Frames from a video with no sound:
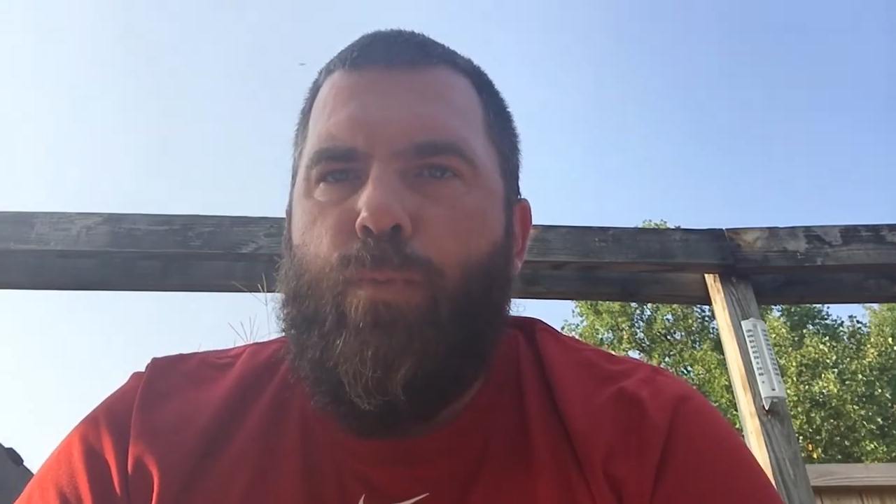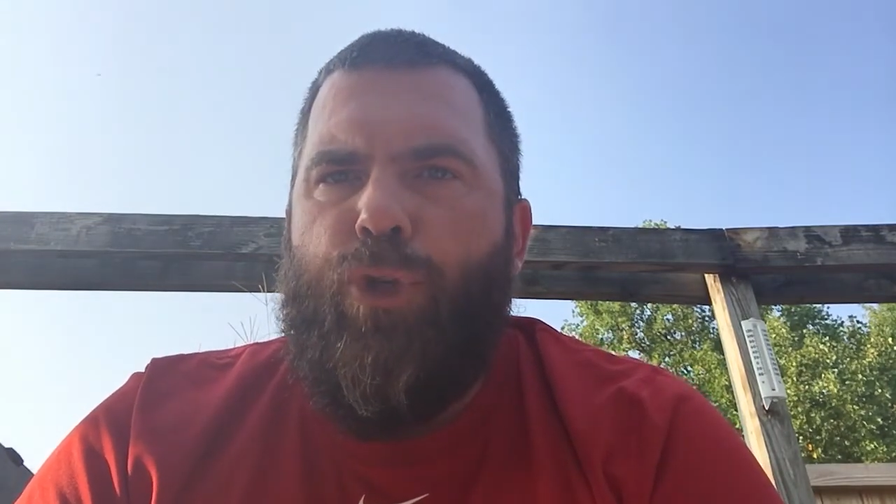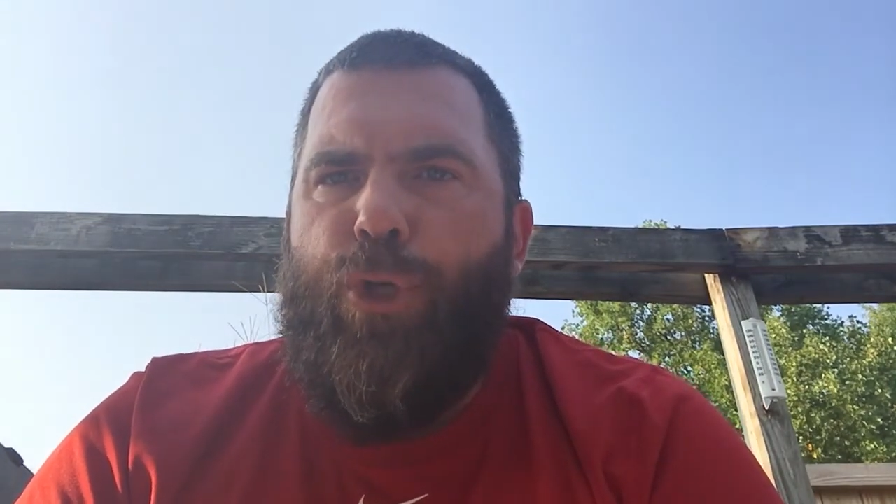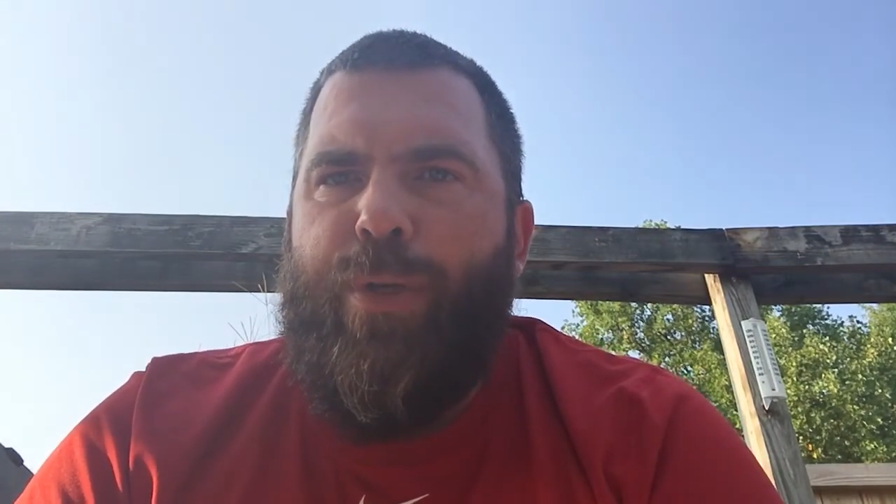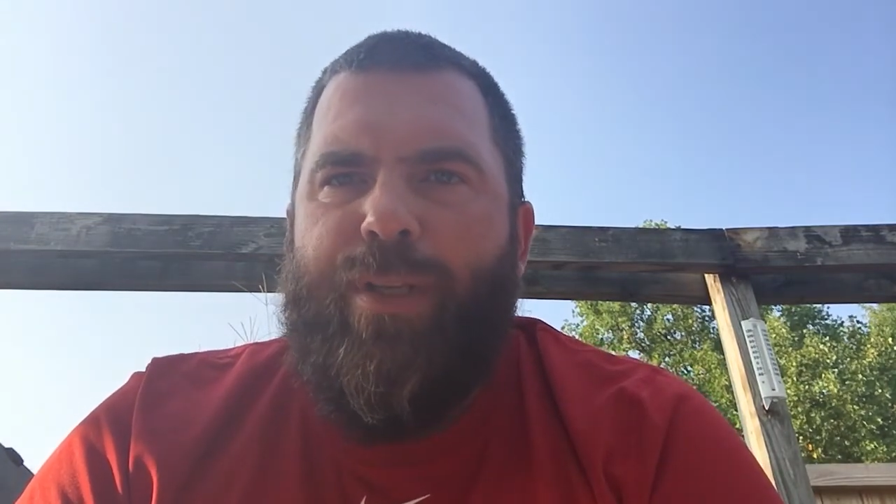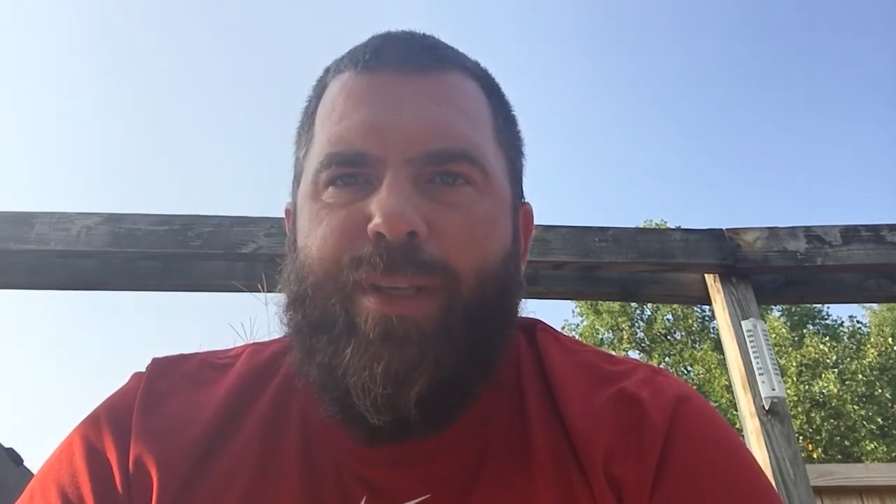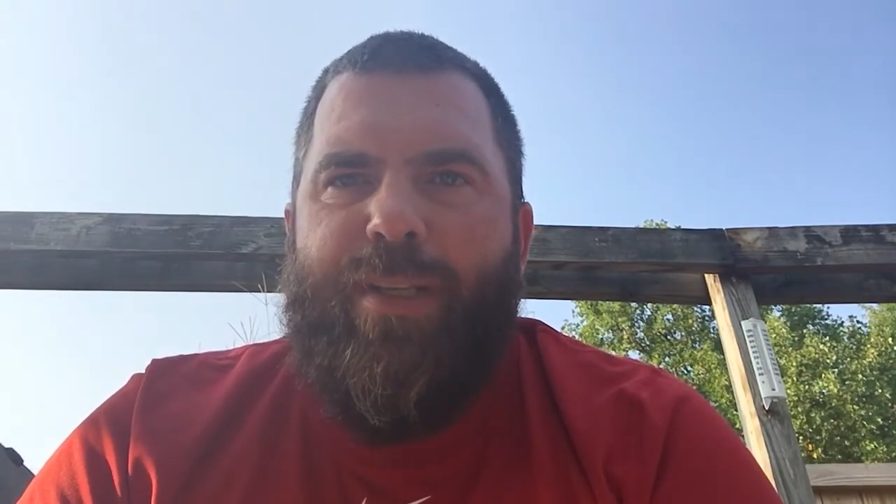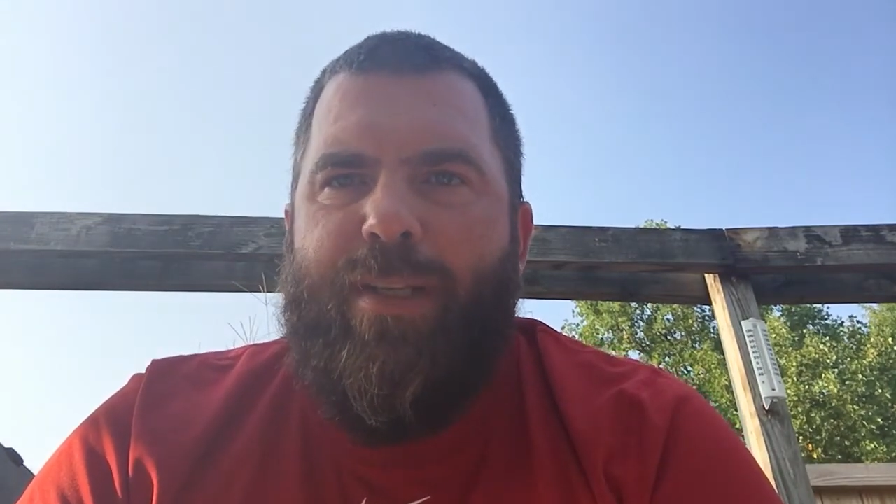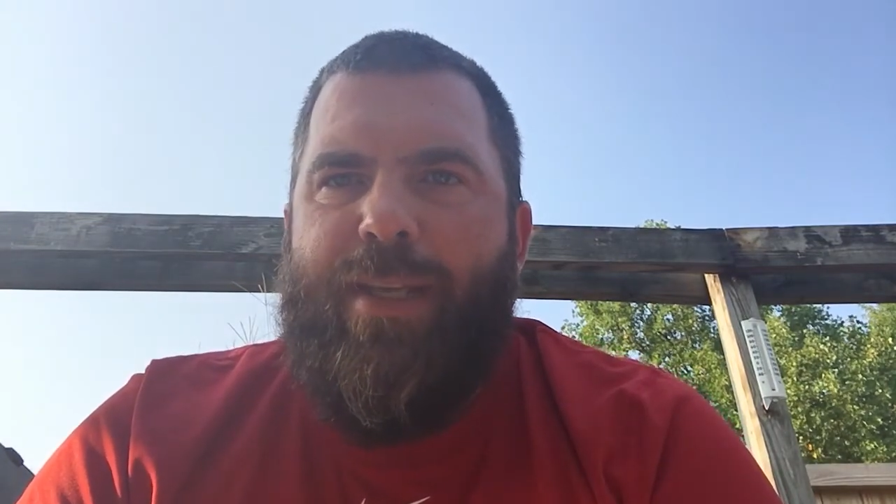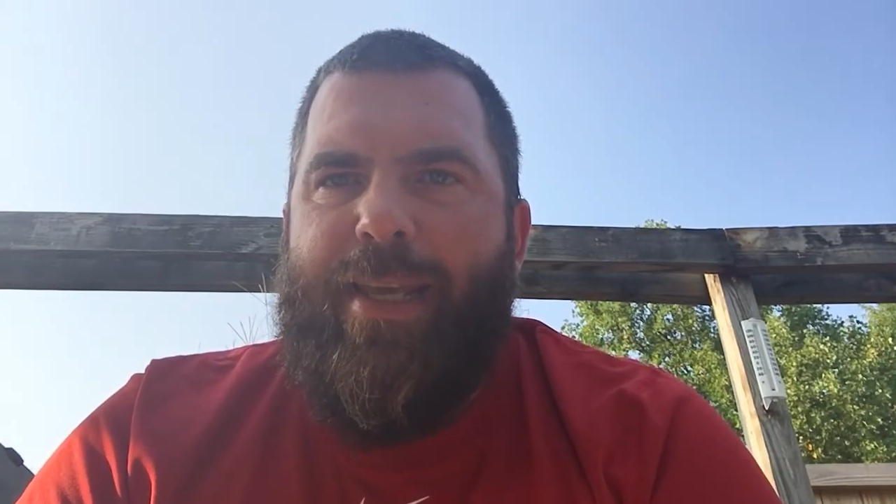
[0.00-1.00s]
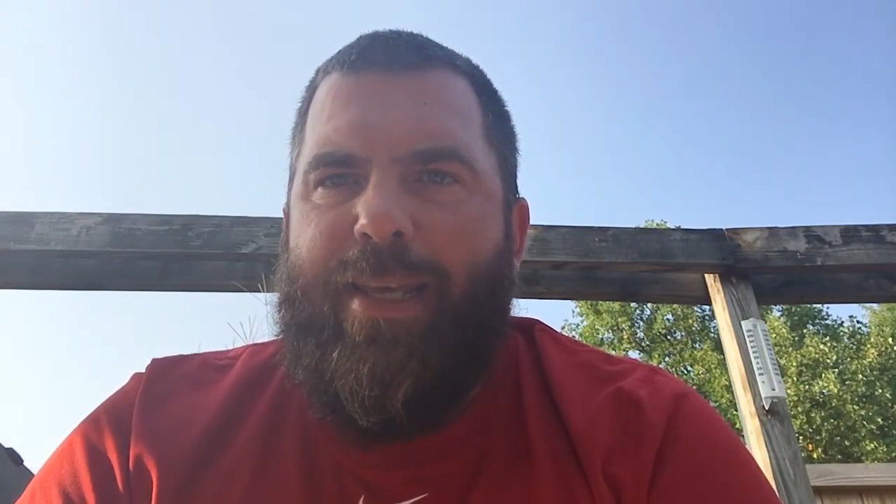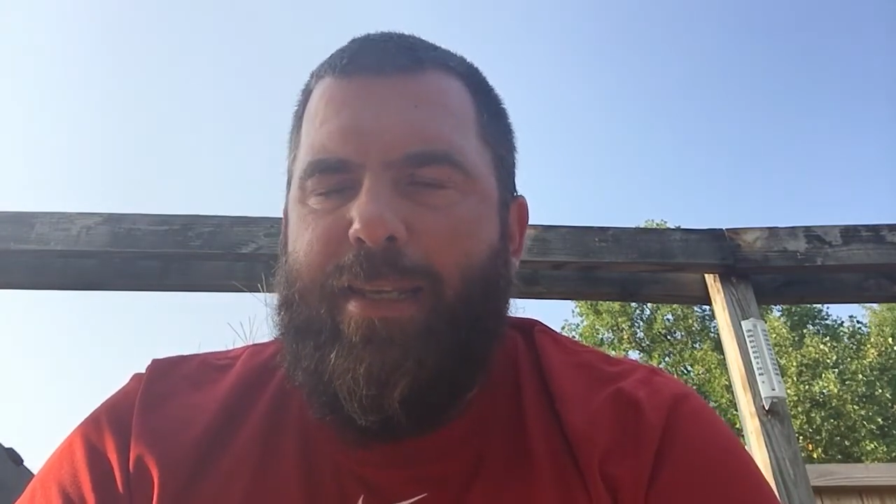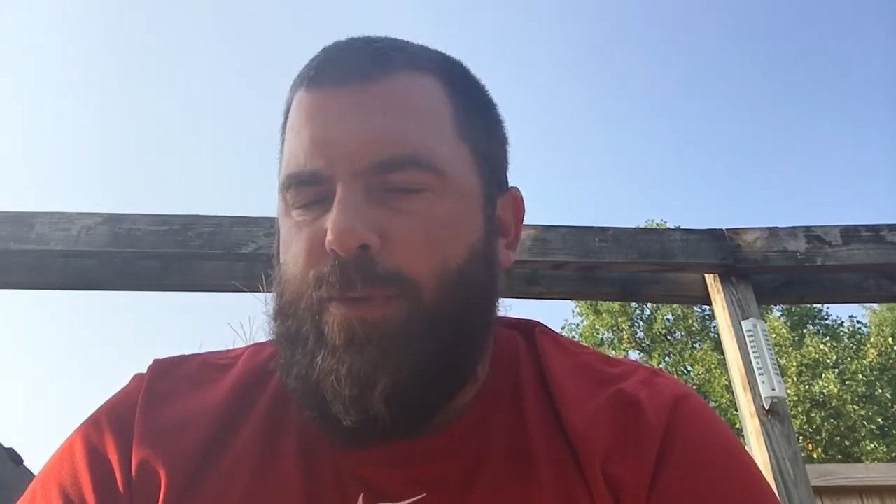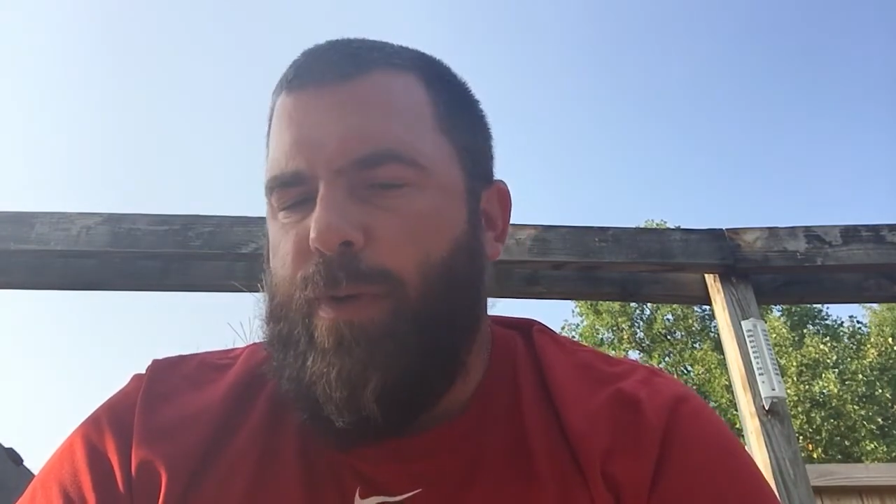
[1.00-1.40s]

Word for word: Judas is.